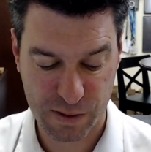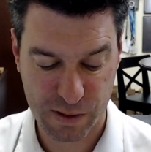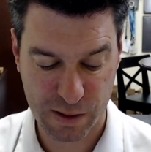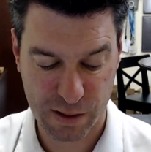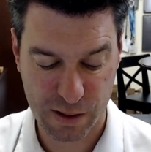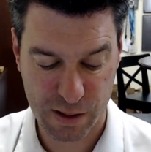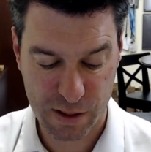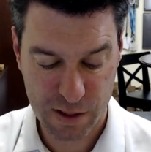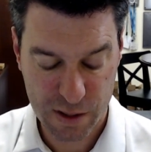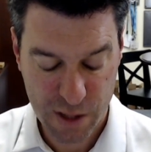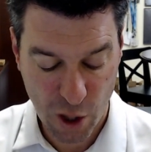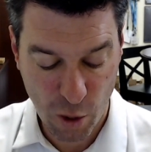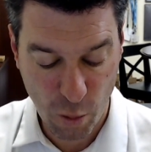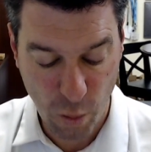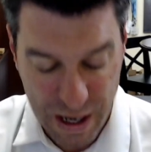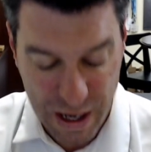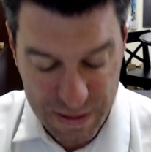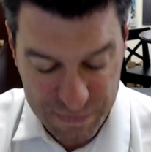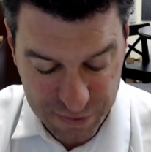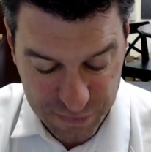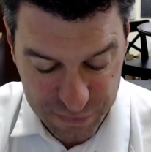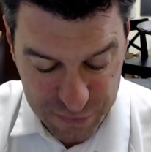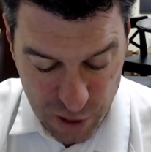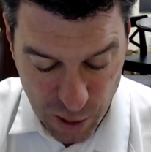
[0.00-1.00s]
A wife
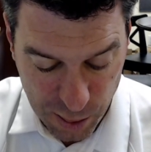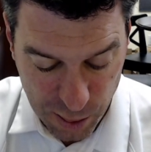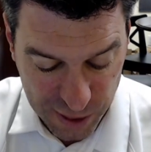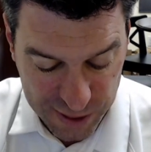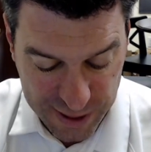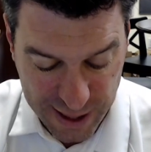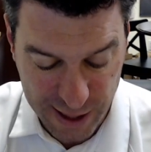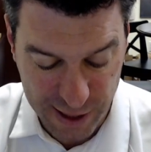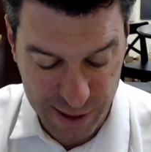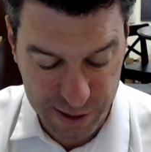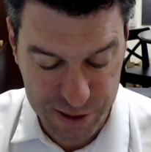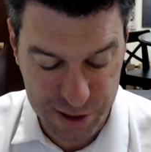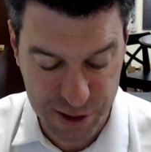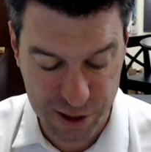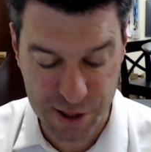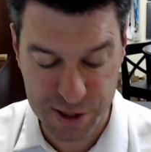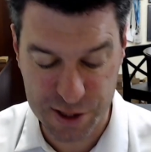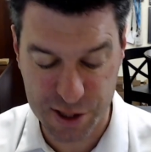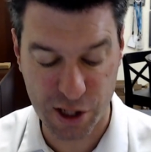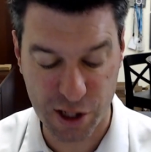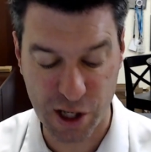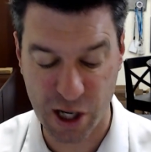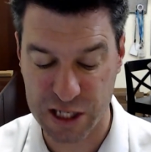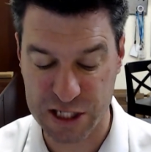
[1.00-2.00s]
of noble character is
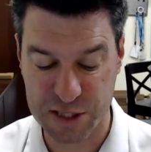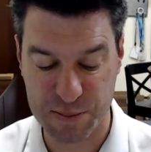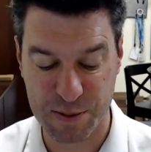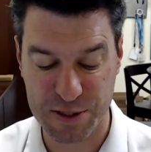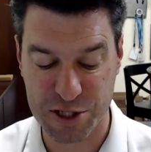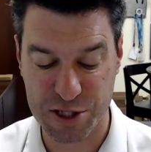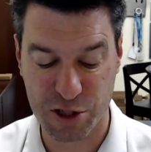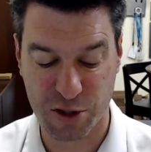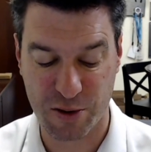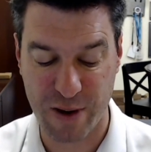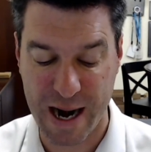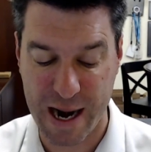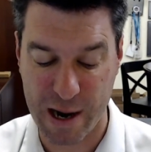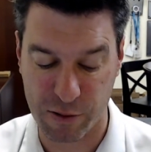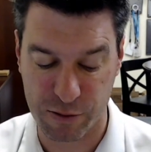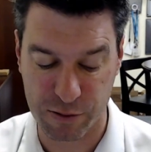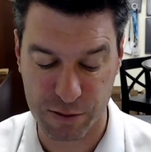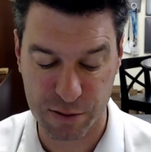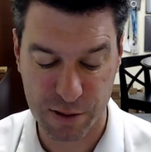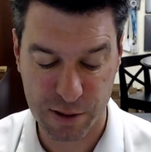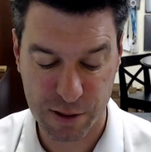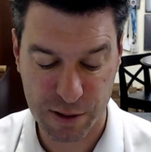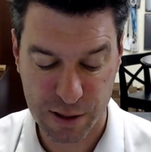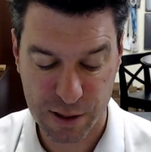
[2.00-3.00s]
her husband's crown,
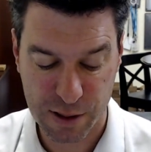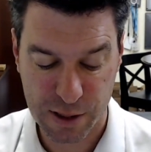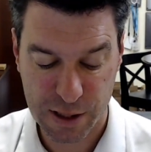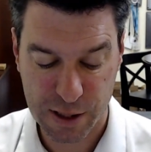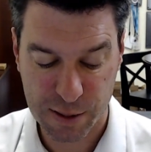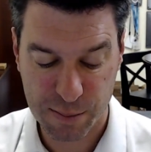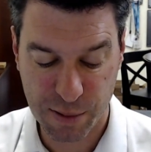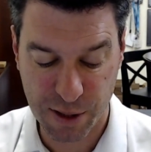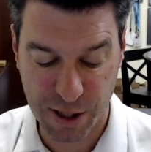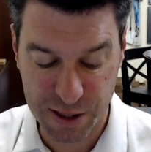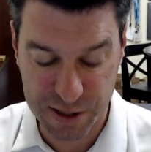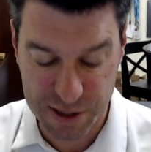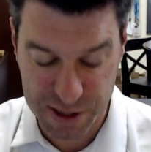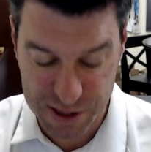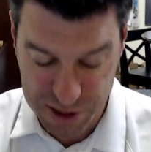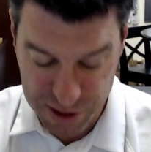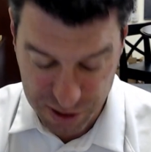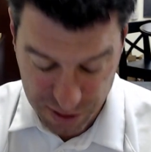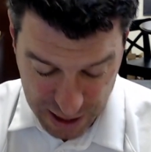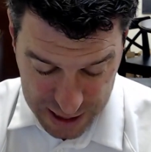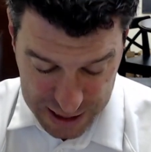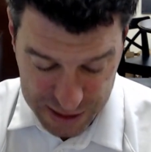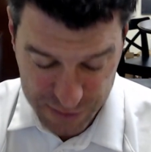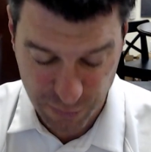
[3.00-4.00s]
but a
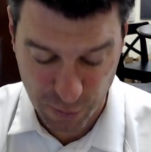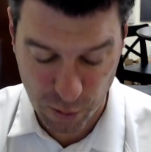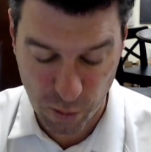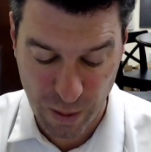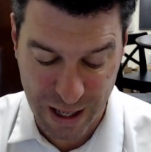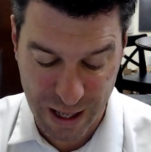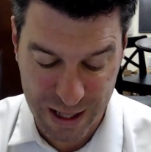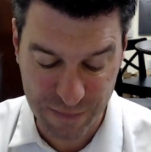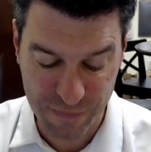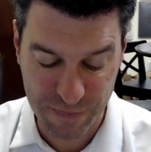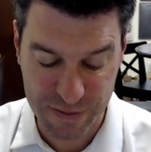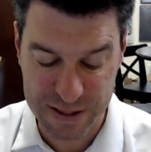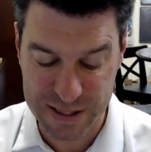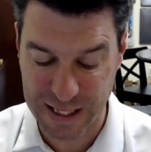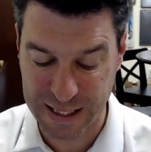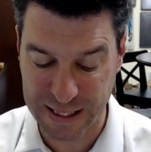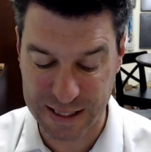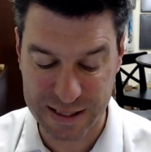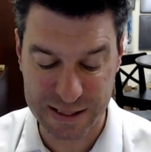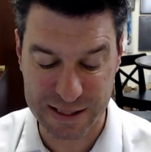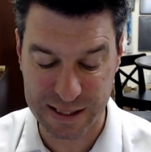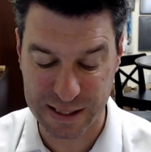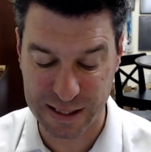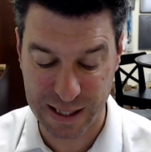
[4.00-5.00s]
disgraceful wife is
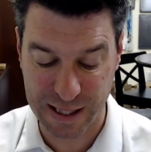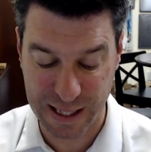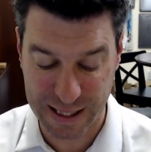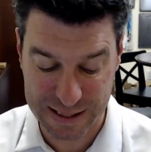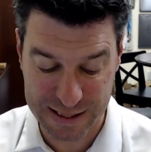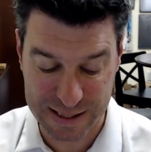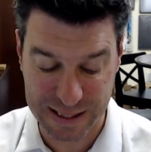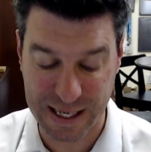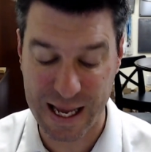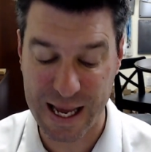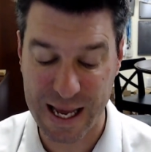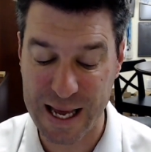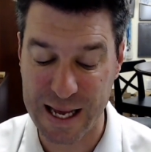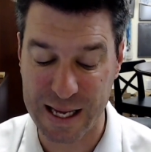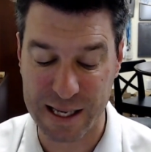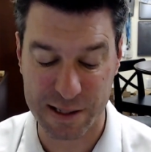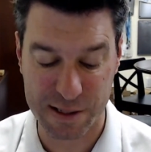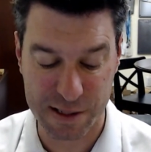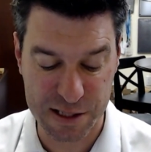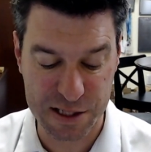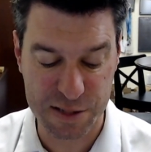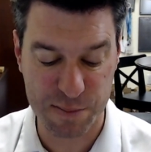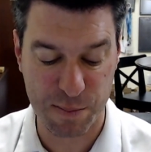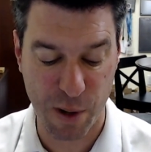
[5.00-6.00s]
like, de like decay in
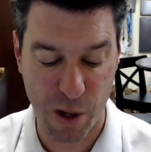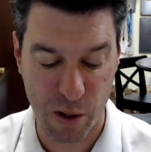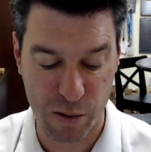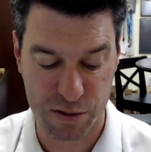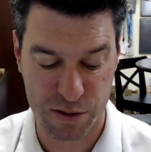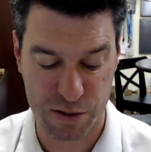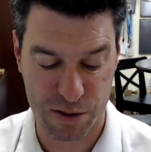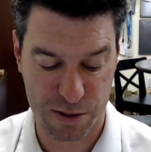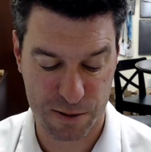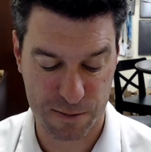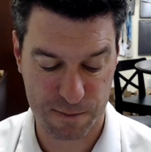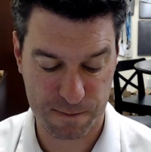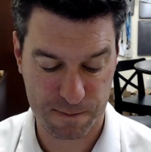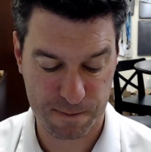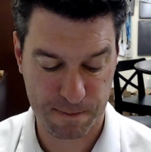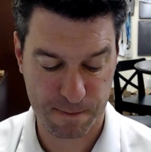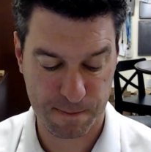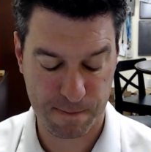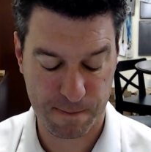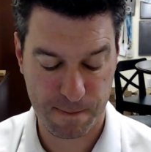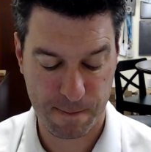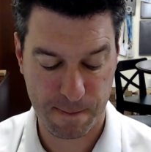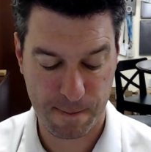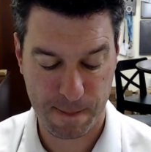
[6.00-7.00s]
his bones.
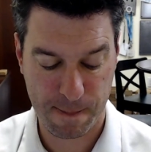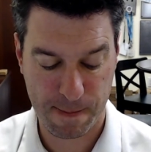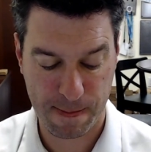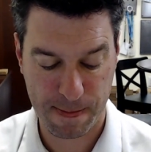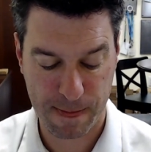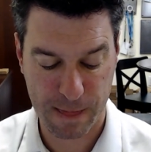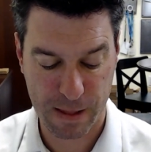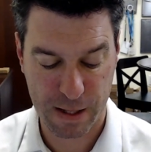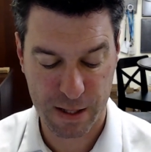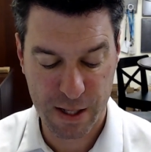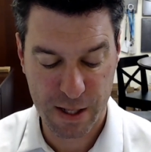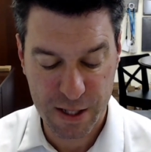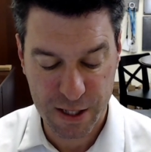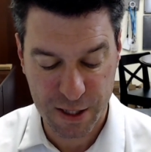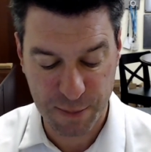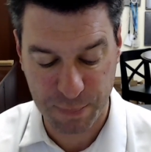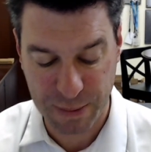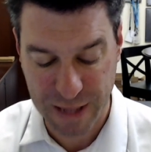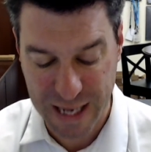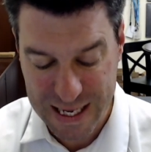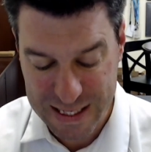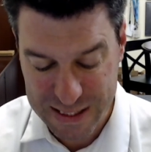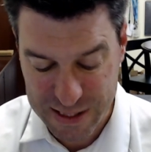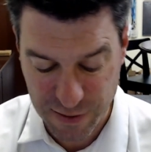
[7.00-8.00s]
The
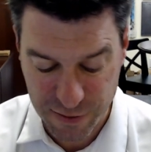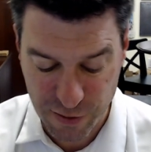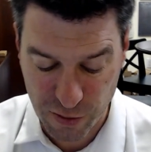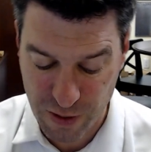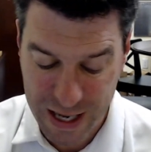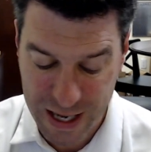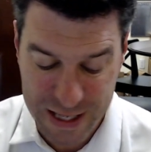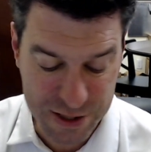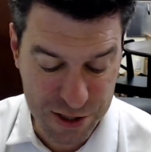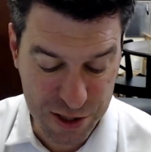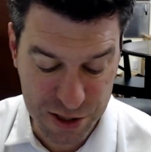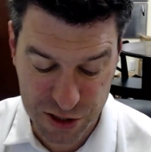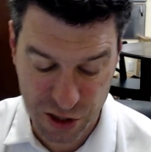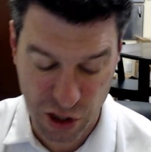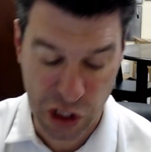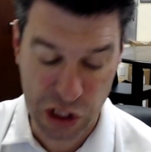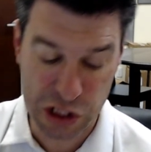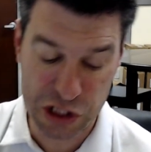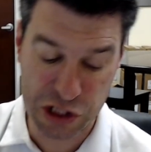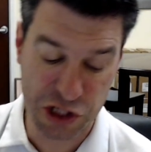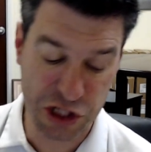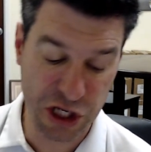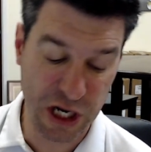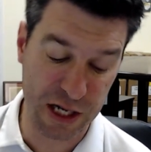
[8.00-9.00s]
plans of the righteous are
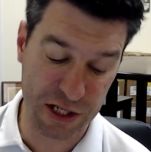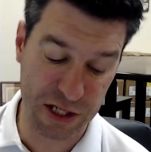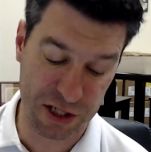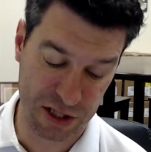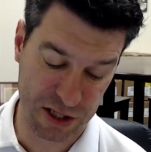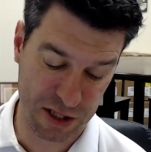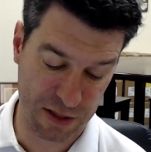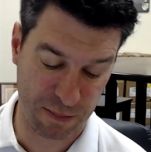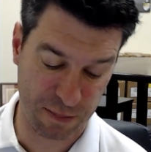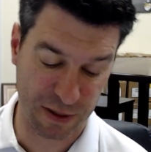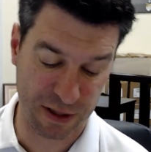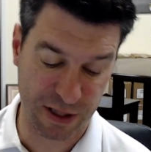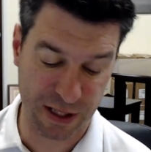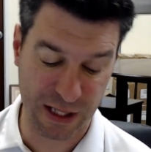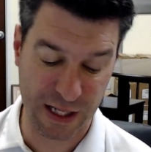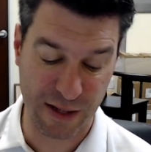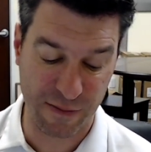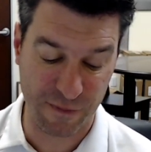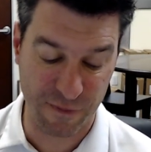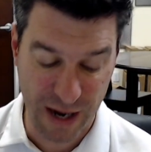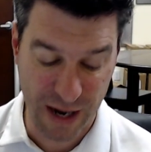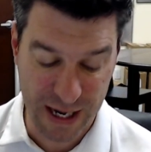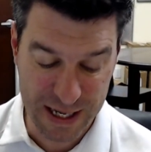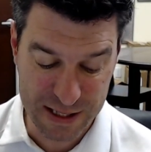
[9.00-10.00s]
just, but the
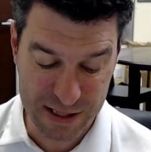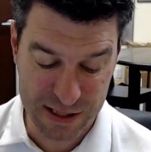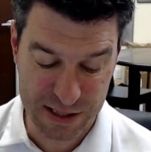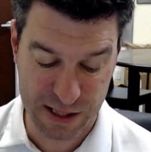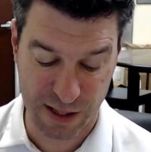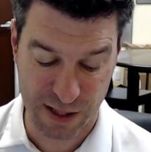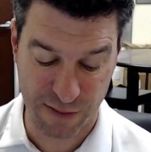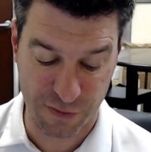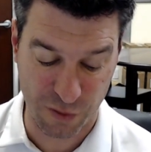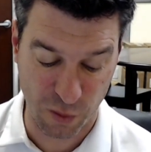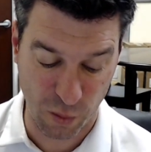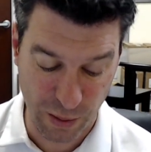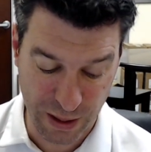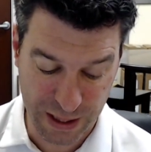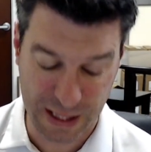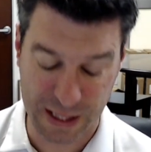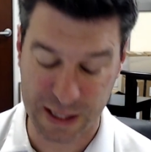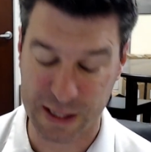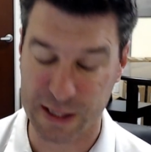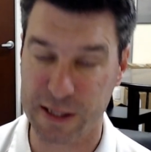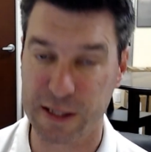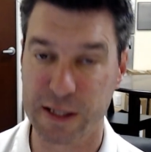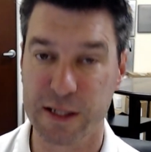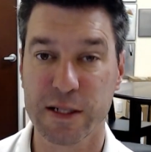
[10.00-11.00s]
advice of the
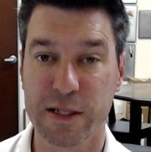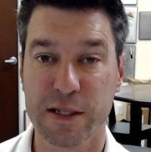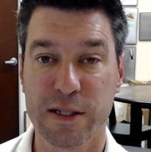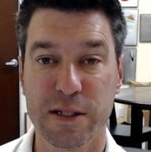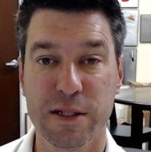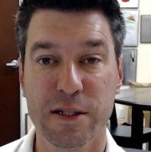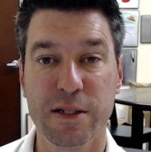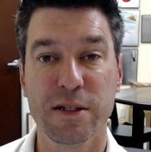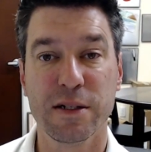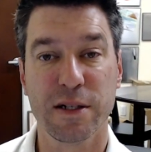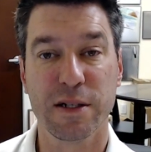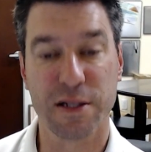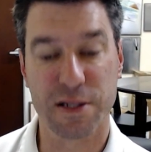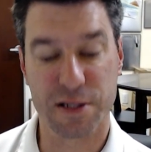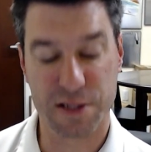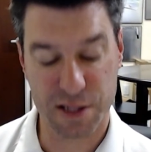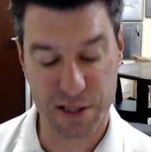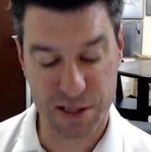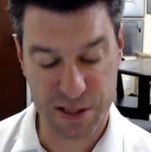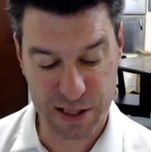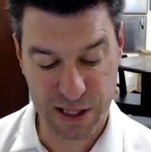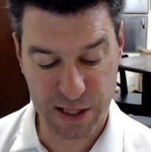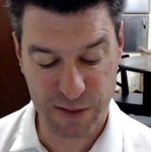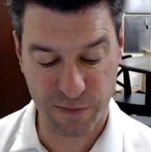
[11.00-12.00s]
wicked is
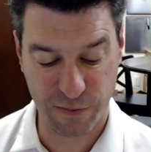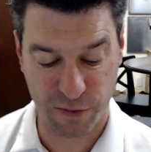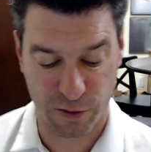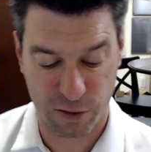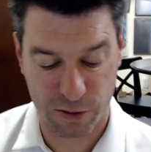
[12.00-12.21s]
deceitful.